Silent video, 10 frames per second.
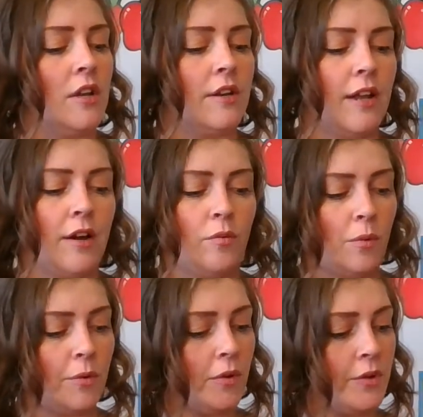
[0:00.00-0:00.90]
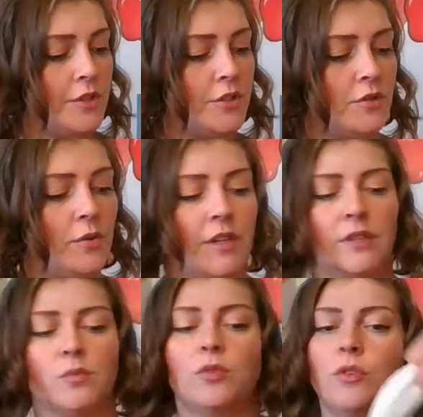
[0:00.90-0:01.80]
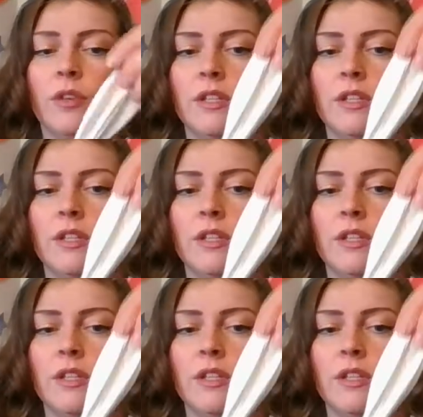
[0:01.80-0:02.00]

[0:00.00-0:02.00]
Now, what we're going to do is we're going